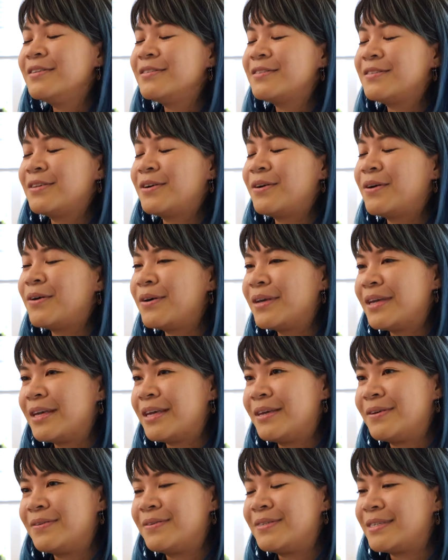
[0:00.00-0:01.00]
So
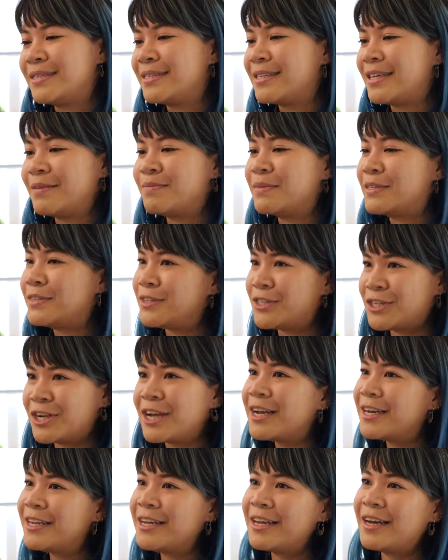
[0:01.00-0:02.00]
he was just saying, Miss
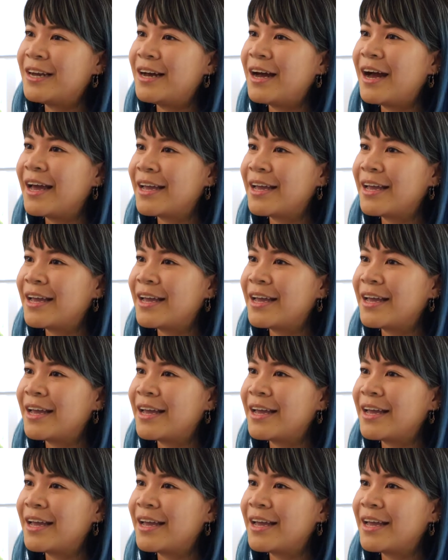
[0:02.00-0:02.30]
Suchanya,